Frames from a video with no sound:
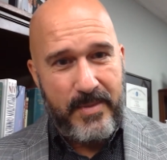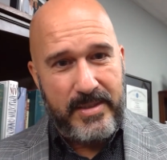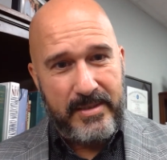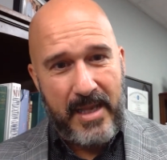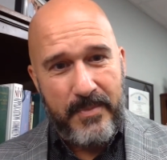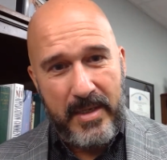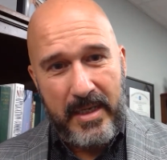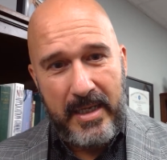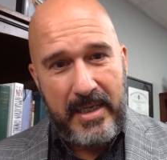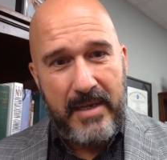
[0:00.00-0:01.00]
He says, I'm going to
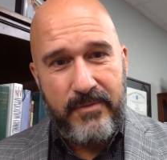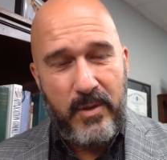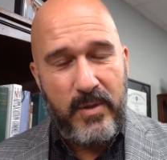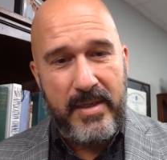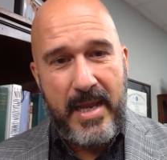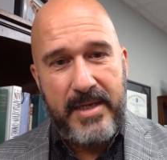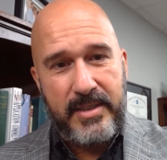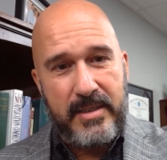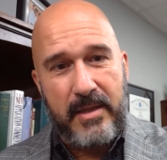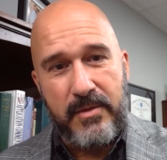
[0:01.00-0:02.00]
give you a
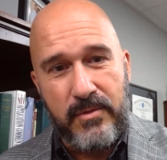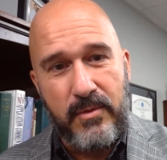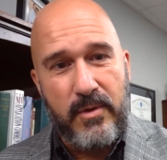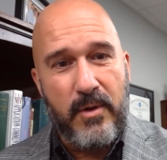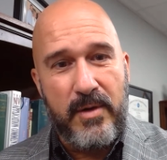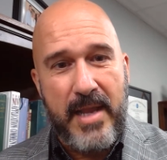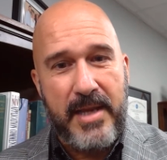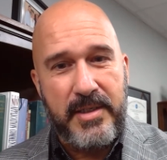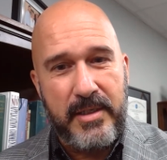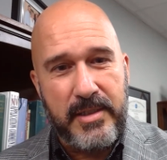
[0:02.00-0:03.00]
nation, and through your
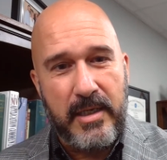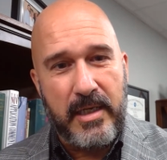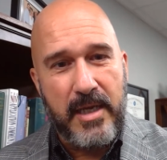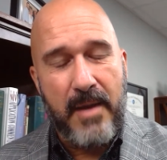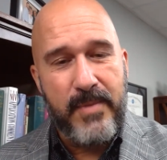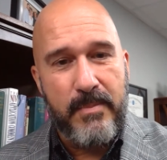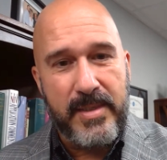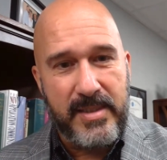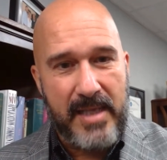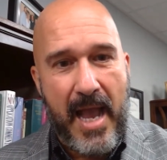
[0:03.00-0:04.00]
nation is going to come the
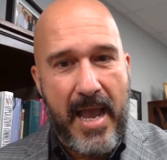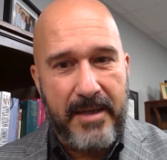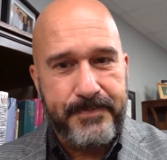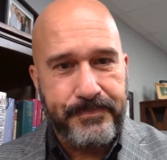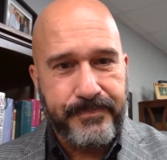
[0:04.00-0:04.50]
Messiah.